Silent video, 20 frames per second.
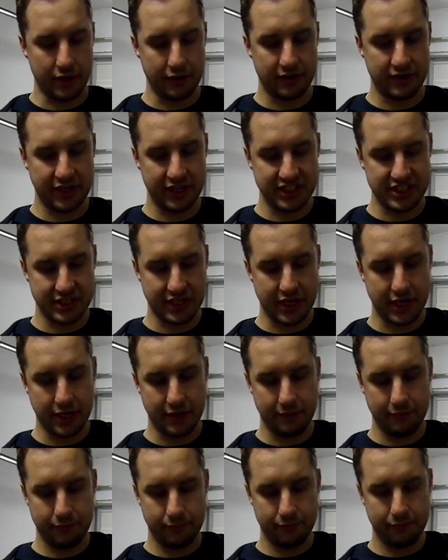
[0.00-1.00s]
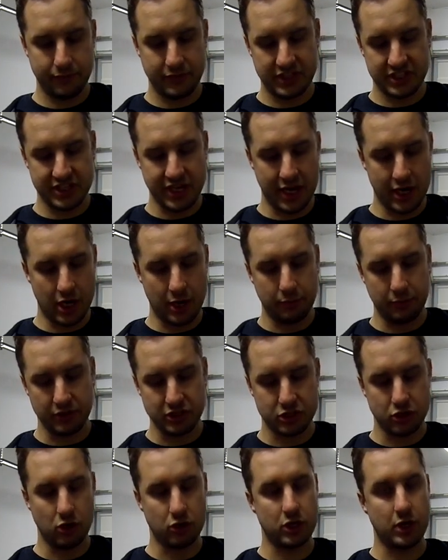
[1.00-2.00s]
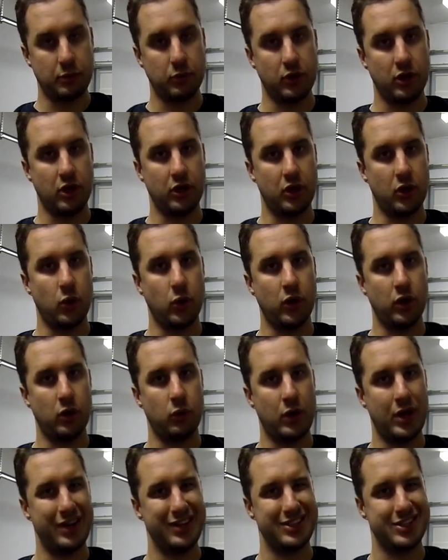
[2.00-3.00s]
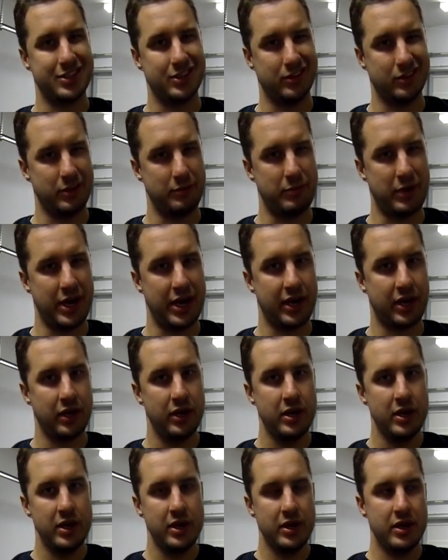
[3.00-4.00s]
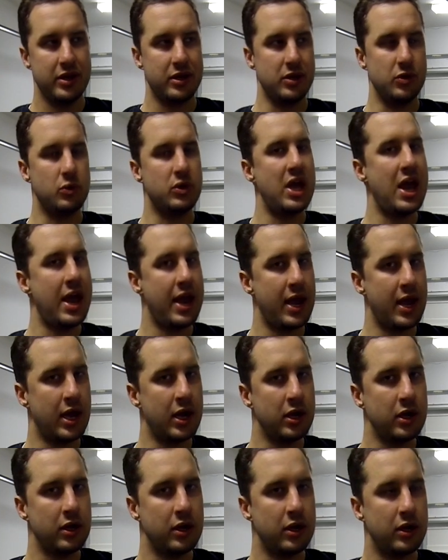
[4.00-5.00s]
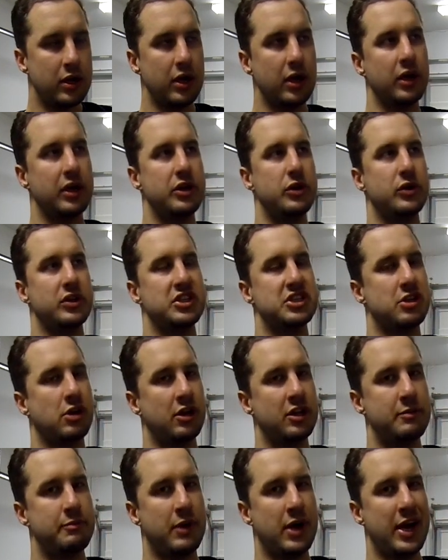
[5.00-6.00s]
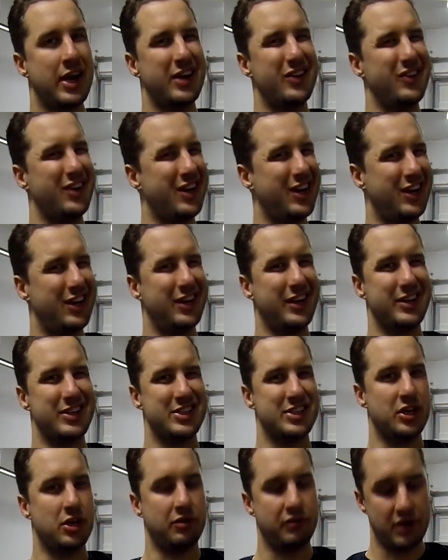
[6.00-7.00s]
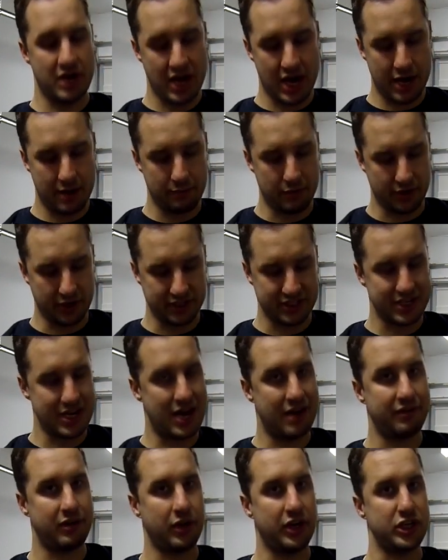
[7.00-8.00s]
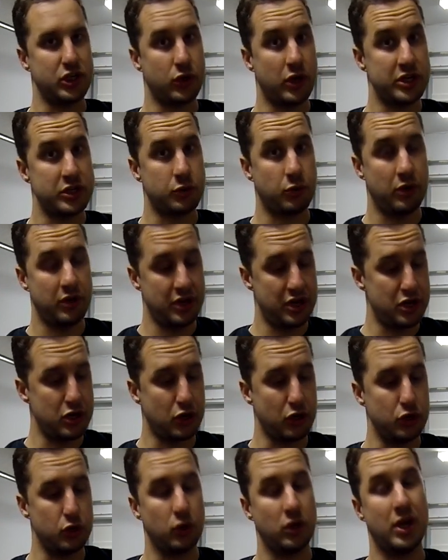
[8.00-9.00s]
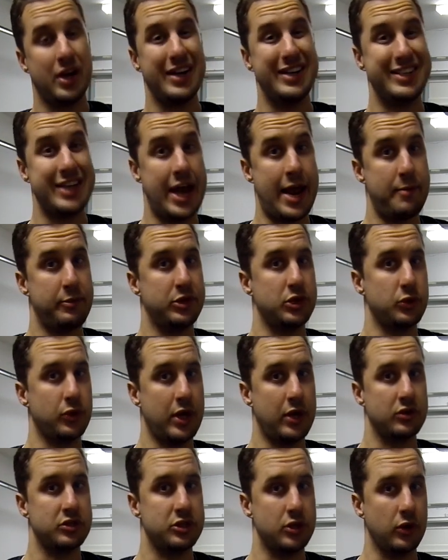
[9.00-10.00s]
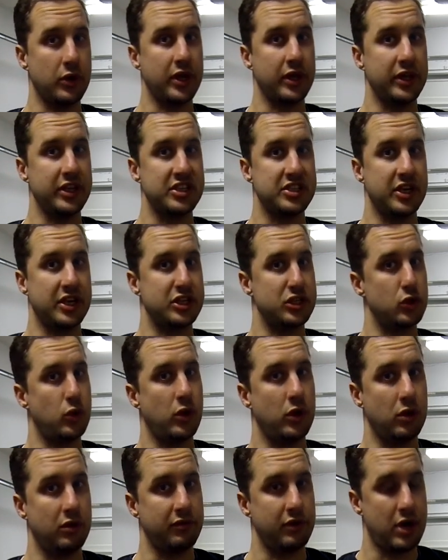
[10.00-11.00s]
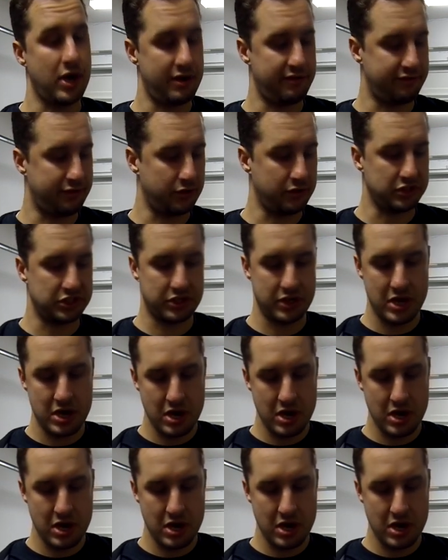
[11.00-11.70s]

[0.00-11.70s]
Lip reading: things to get set up and soaked up with all that oil while it's still on the bike. You can start the bike and you kind of let it sit overnight, but it's not very trustworthy and you can do a lot of damage without soaking these things in oil overnight first.